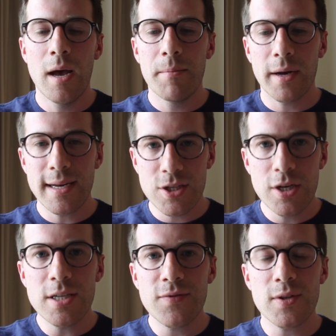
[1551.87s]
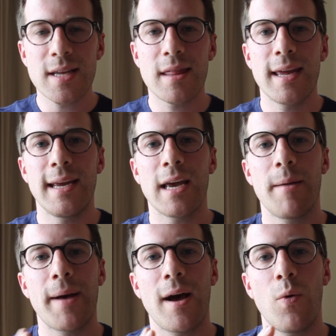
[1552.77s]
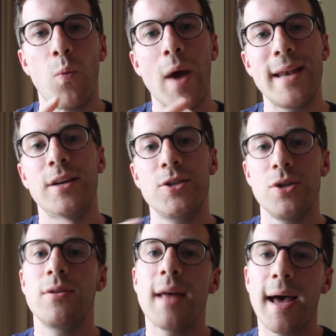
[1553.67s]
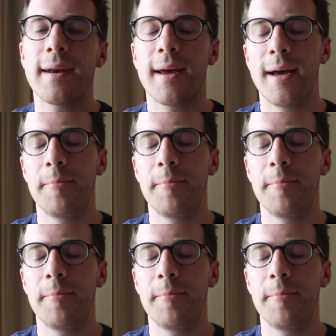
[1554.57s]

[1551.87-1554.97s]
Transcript: But it's useful to think about when you do that